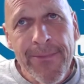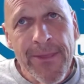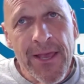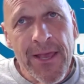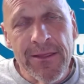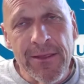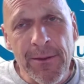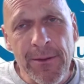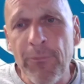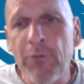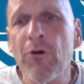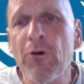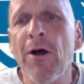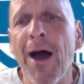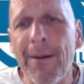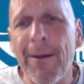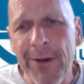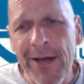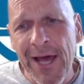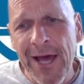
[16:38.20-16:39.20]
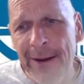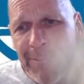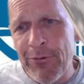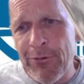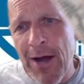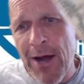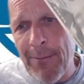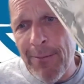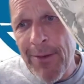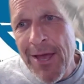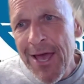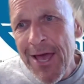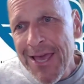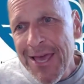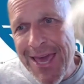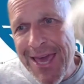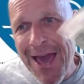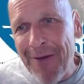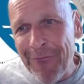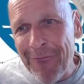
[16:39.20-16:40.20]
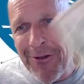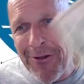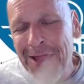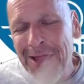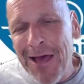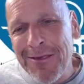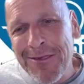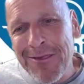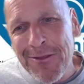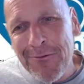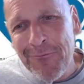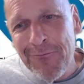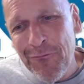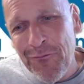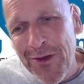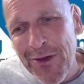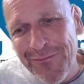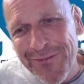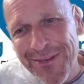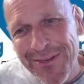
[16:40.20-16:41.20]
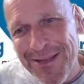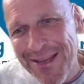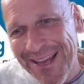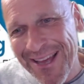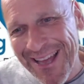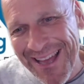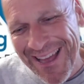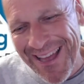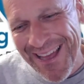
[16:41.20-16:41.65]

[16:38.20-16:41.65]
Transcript: it's a prop. I got a prop. Yeah, for less than 50,